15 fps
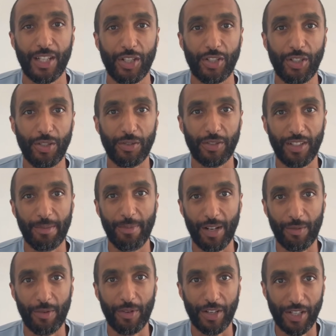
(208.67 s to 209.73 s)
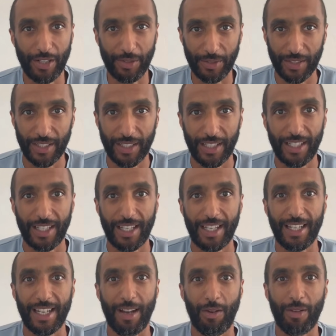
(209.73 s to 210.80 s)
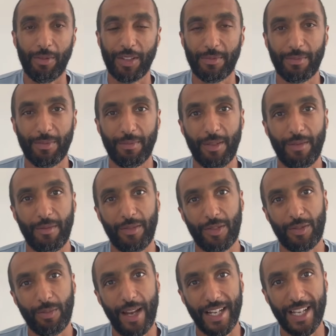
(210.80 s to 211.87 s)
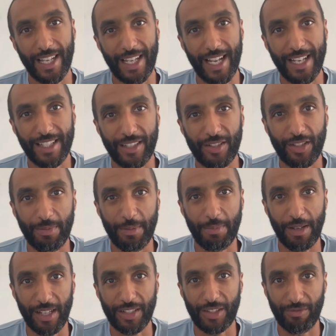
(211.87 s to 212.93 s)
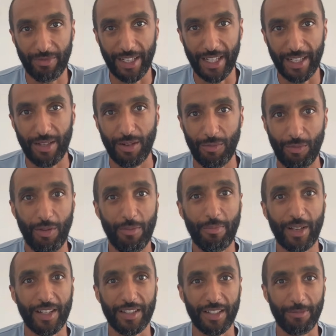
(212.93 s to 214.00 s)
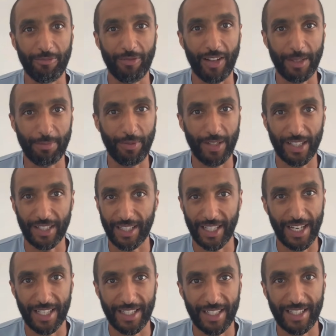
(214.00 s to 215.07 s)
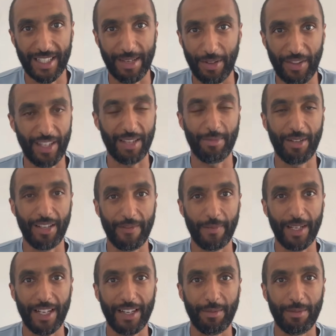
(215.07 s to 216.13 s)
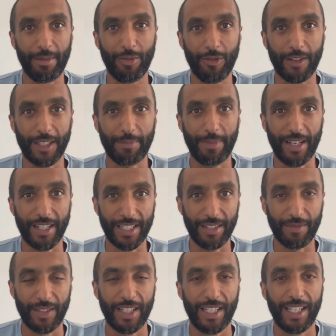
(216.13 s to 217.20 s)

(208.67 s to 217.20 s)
shoes that I might want to use. Now, I was swayed against the Superblast 3, one because of the price point, because again, it's the same. I think it might even be a little bit more expensive,